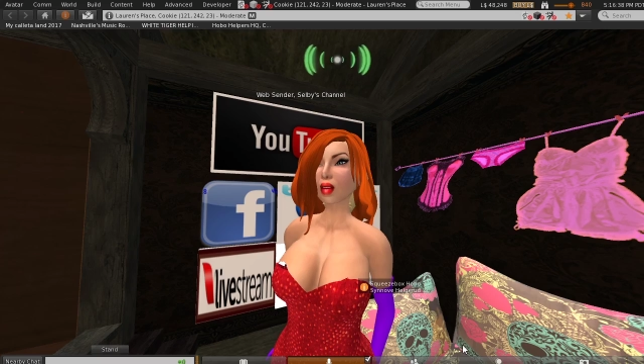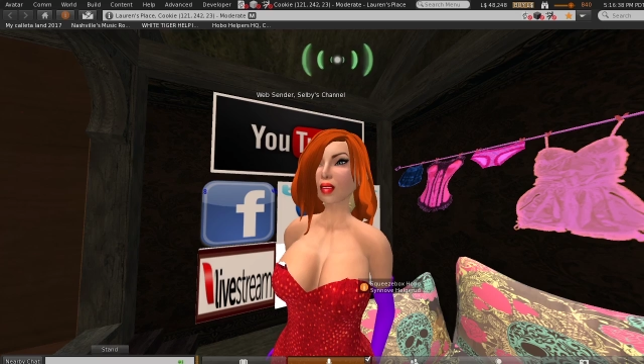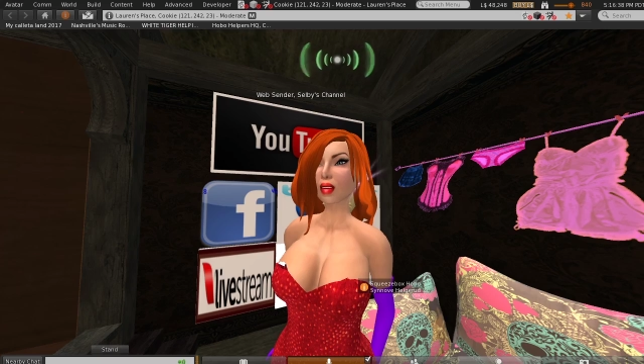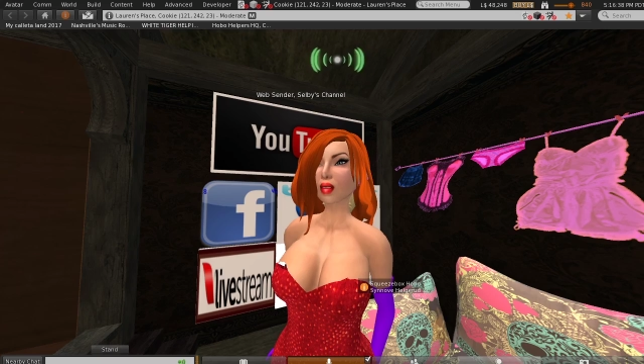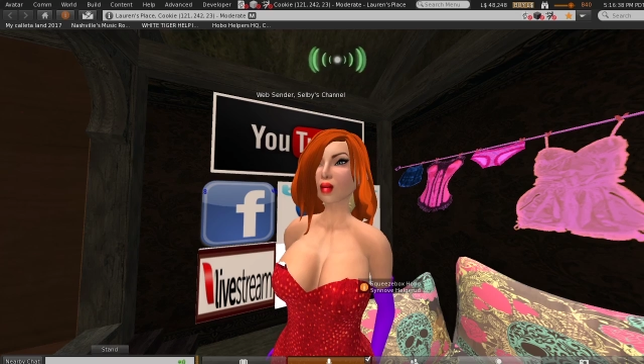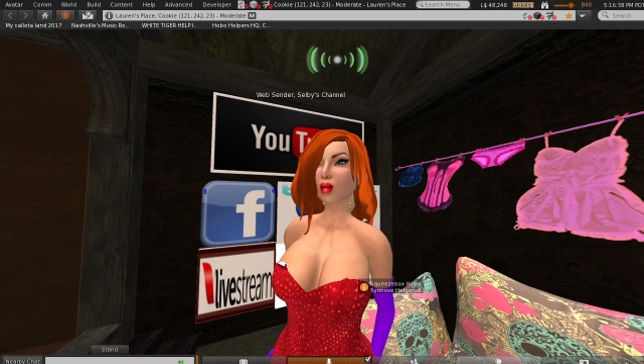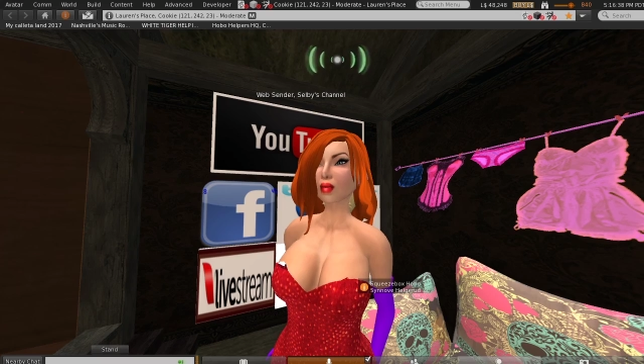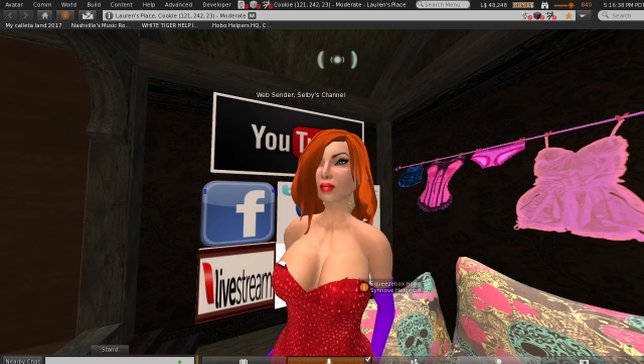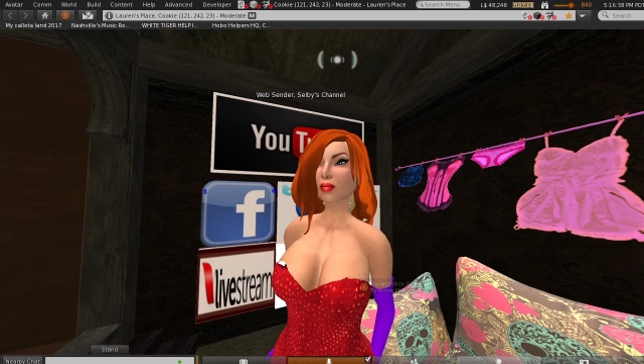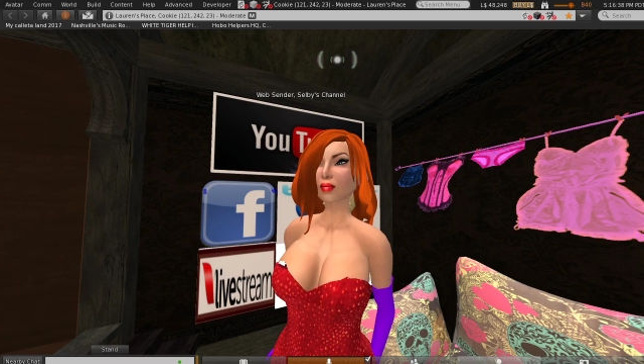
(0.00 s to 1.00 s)

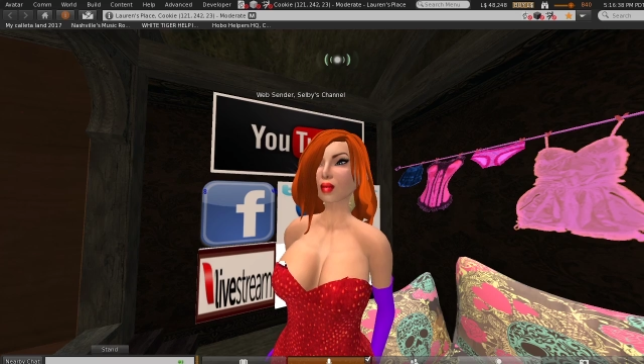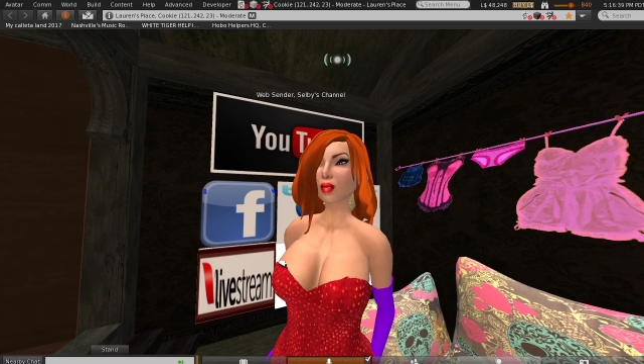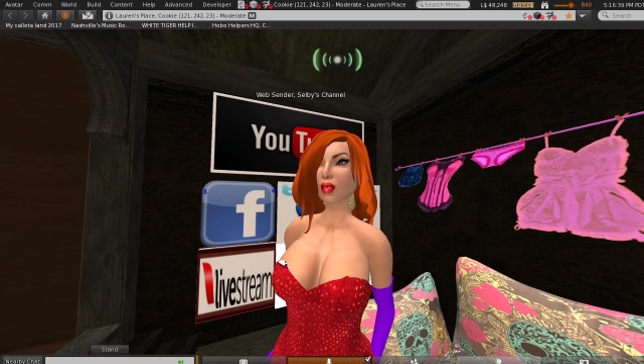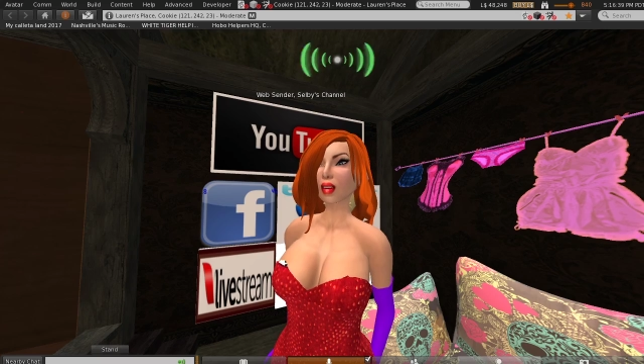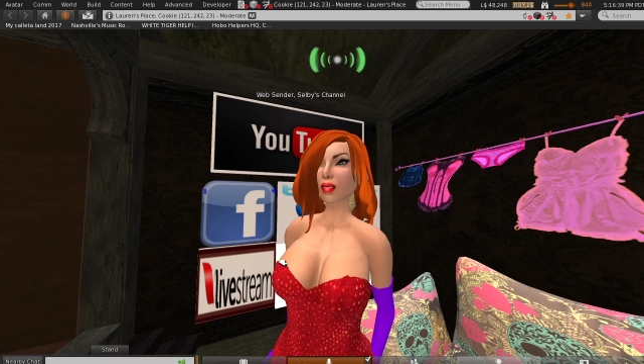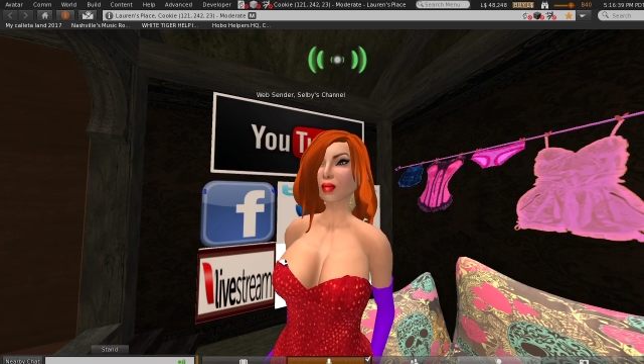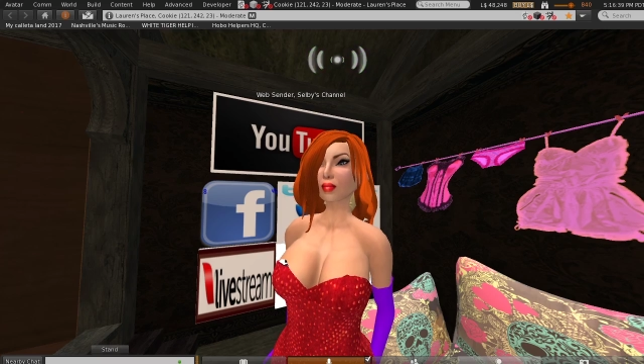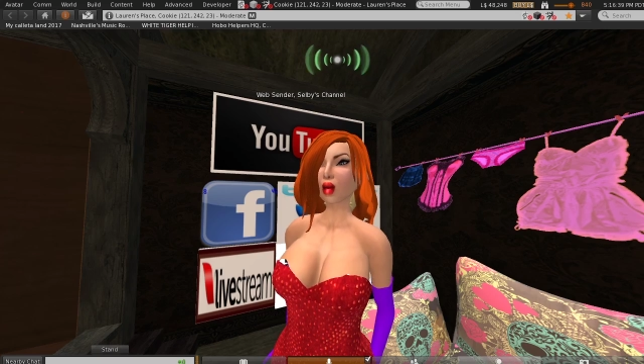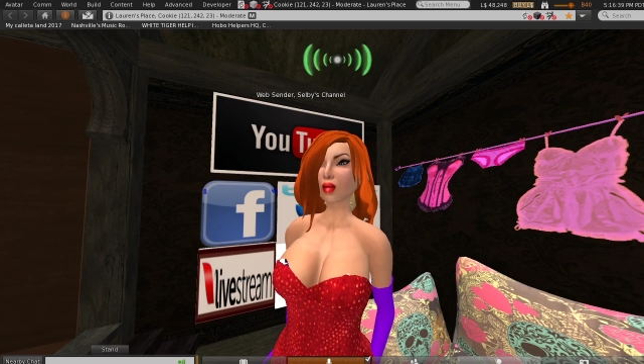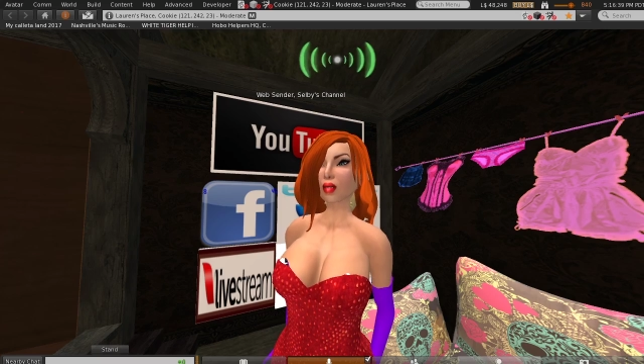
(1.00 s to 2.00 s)
fishing, and Ole
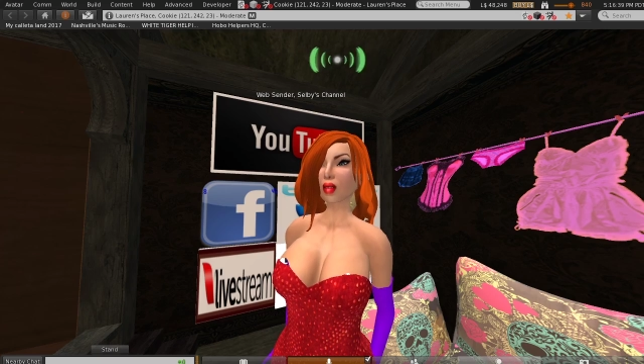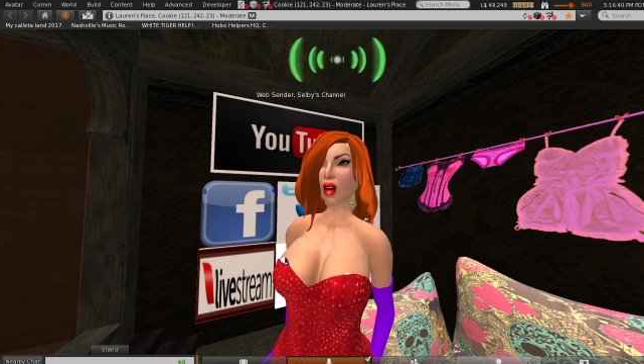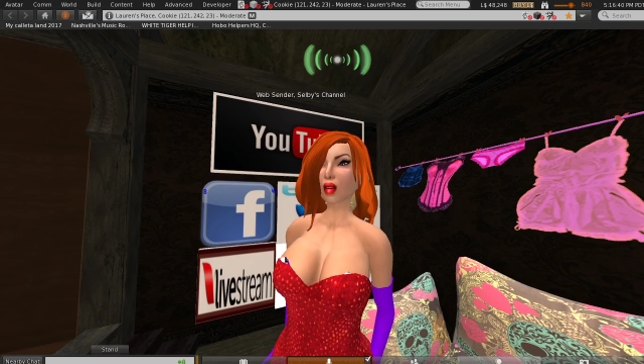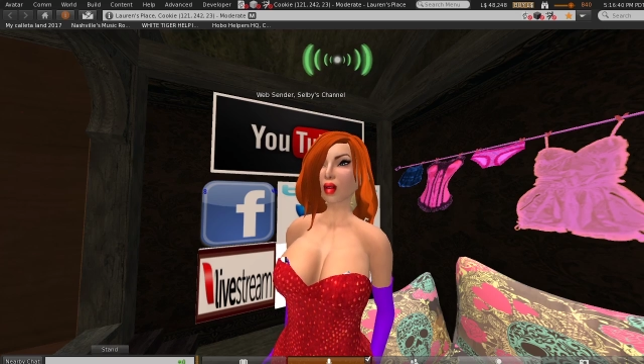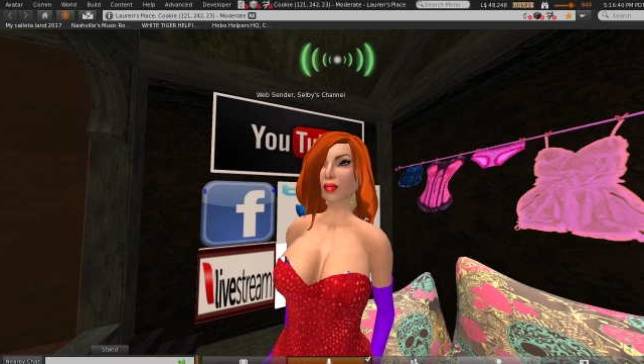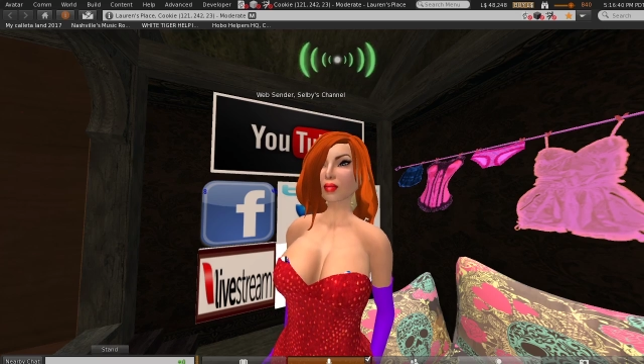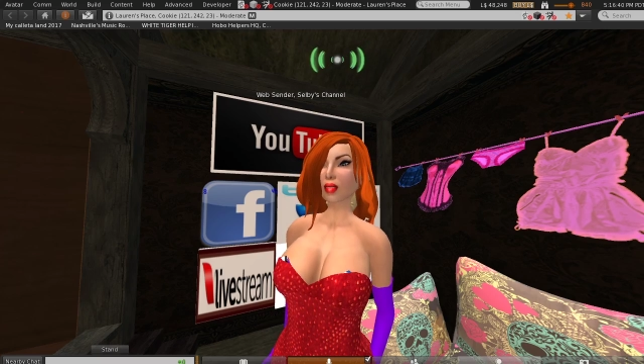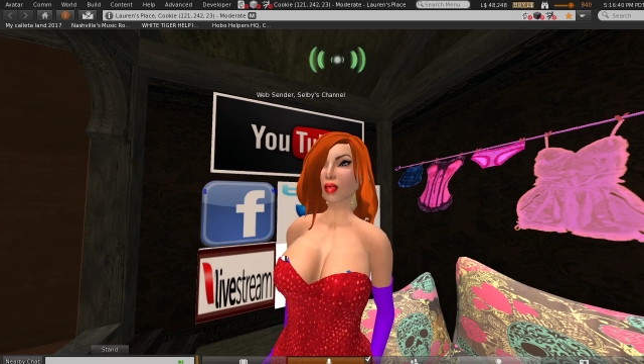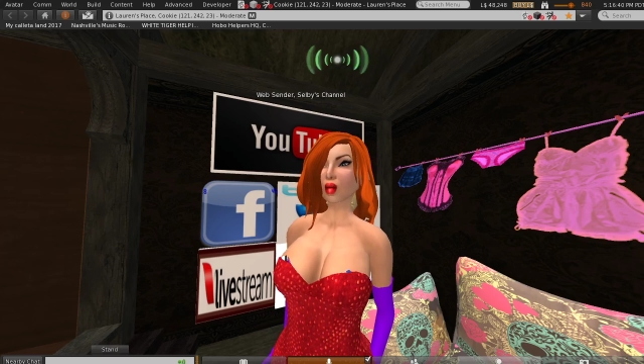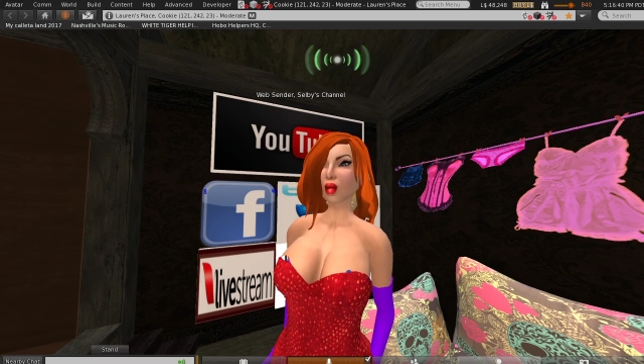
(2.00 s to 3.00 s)
pulls out his new
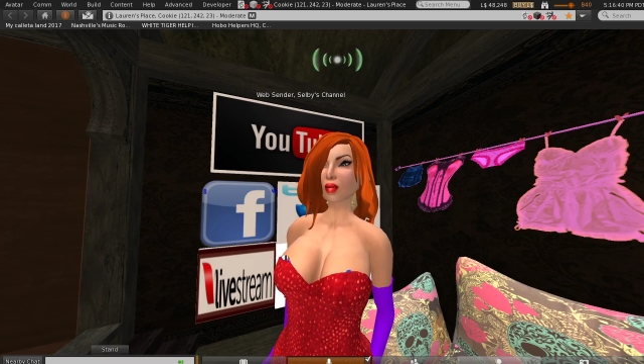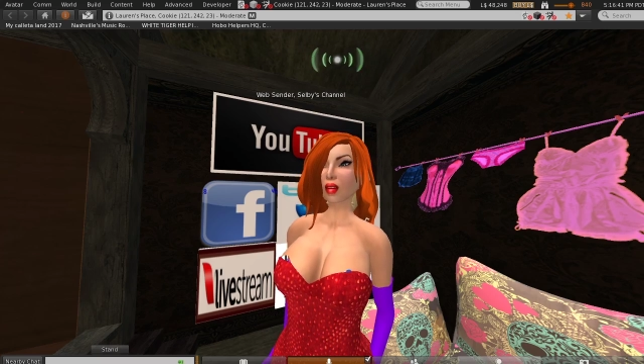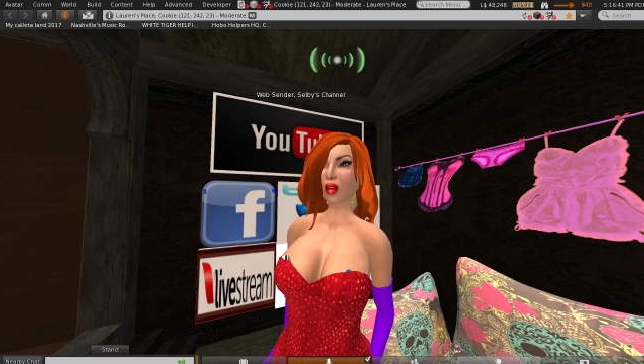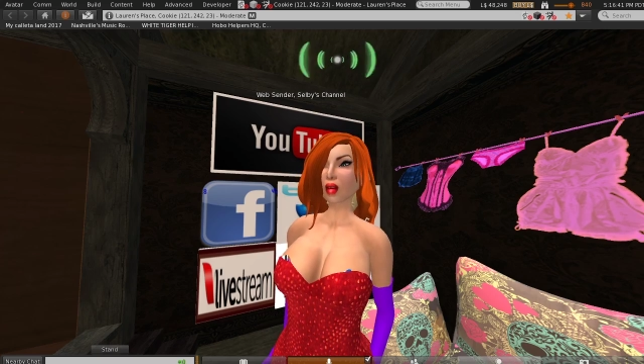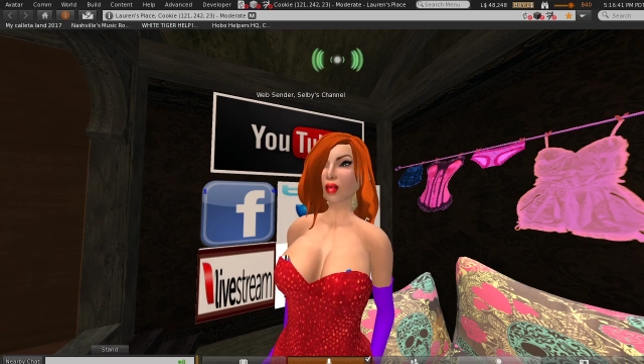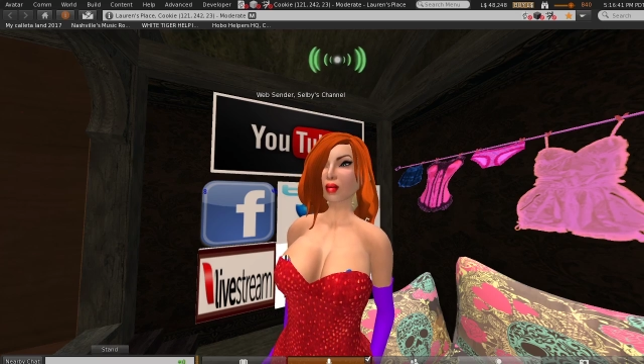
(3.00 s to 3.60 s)
thermos, and